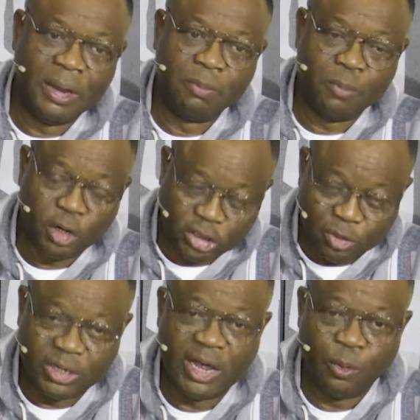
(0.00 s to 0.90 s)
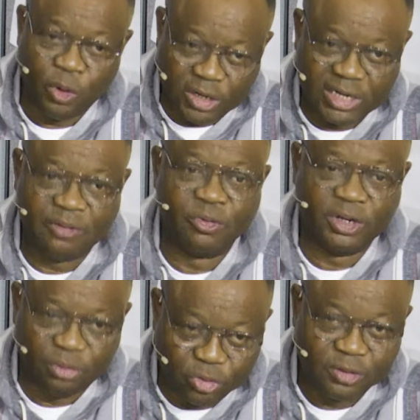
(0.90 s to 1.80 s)
But much more than what the
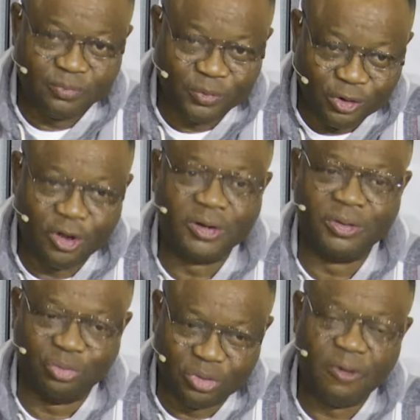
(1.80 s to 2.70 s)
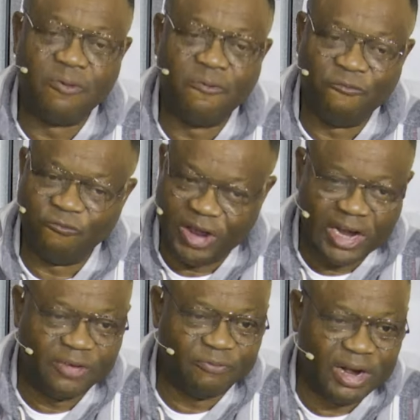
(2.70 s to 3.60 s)
devil is doing, God is doing
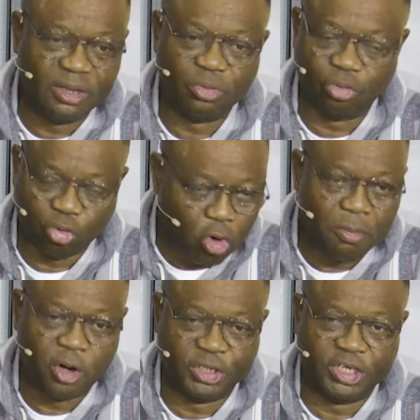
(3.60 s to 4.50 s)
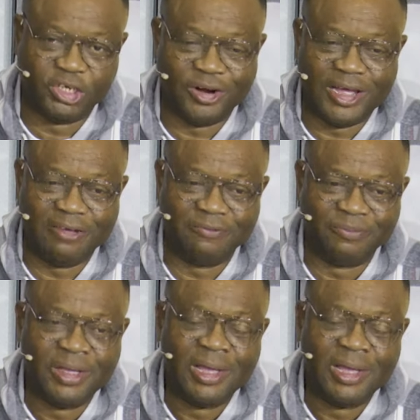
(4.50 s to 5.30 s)
very, very, so much in your life.